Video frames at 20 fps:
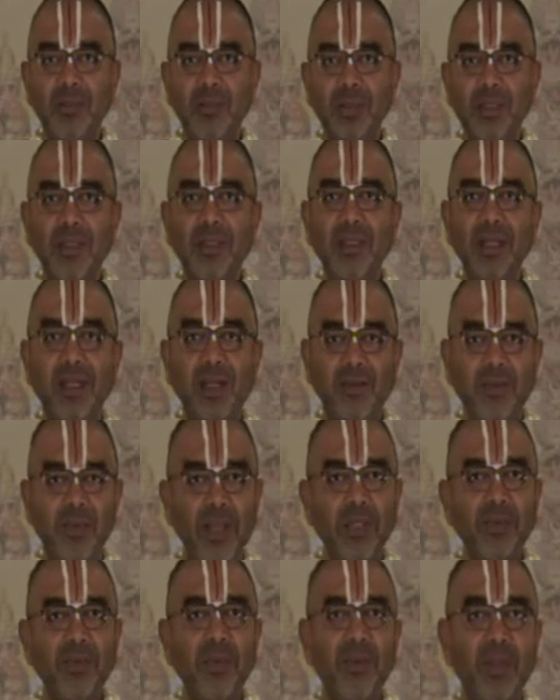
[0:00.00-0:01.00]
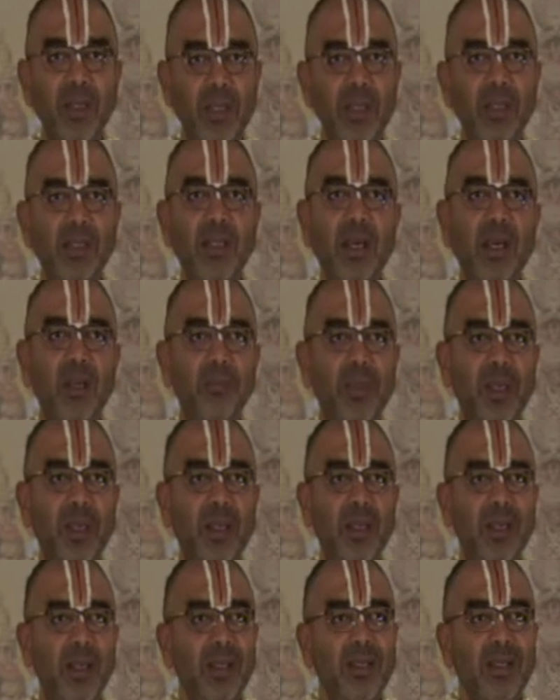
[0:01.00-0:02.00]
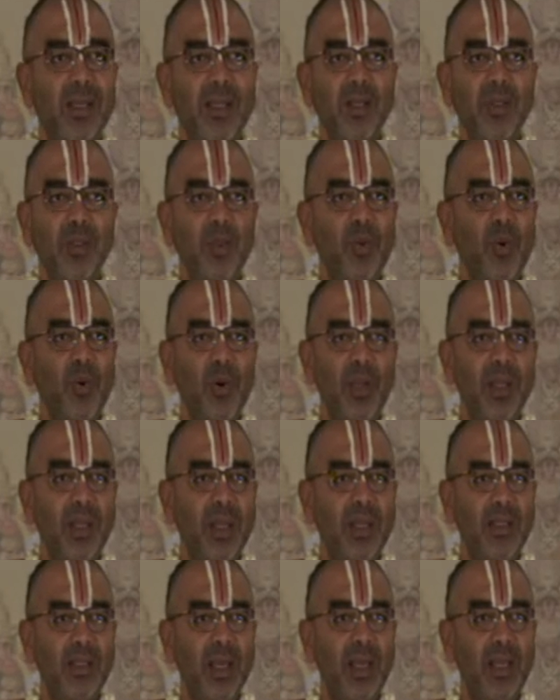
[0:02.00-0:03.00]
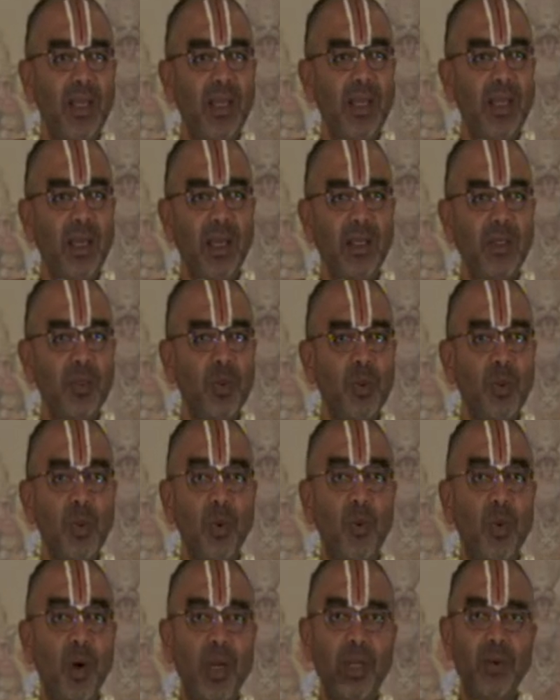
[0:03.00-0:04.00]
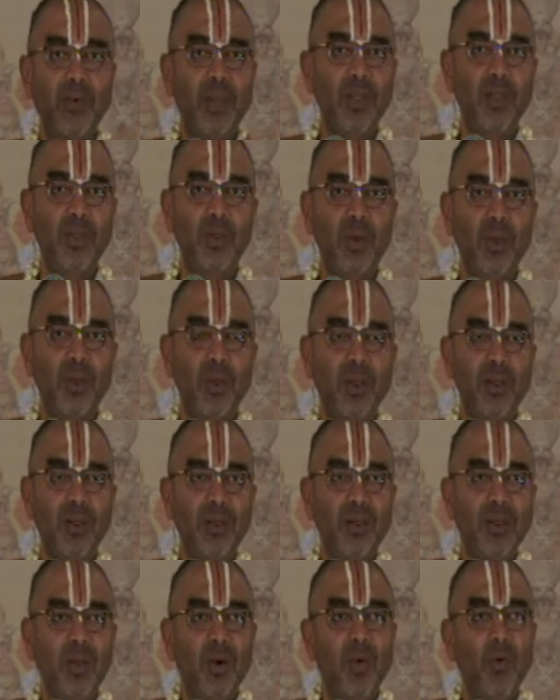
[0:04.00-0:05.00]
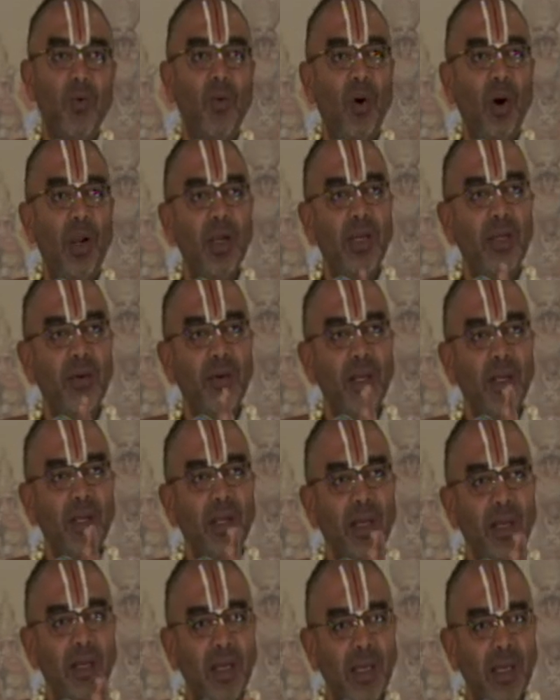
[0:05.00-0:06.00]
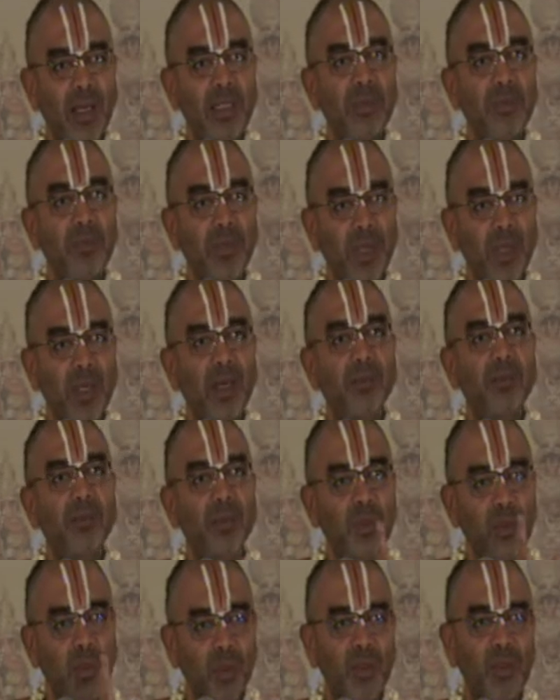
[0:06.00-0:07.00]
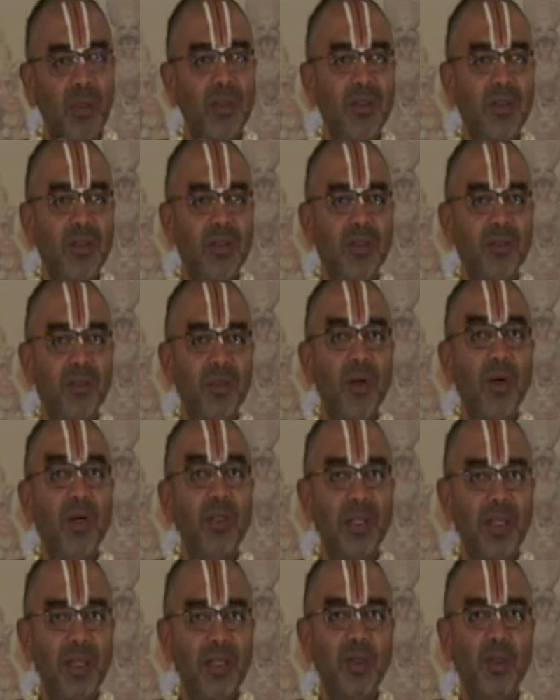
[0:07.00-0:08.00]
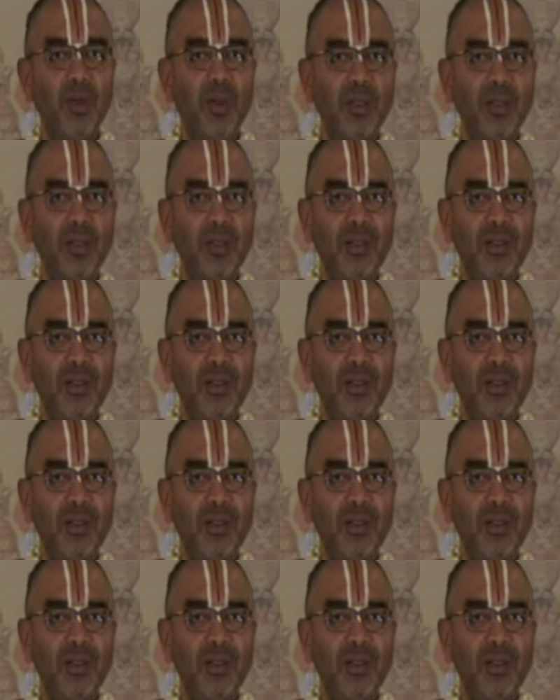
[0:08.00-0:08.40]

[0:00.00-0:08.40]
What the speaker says: This is the difference between Krishna and me. There is no need that he has to do whatever is good. Whatever he does becomes good because he is good.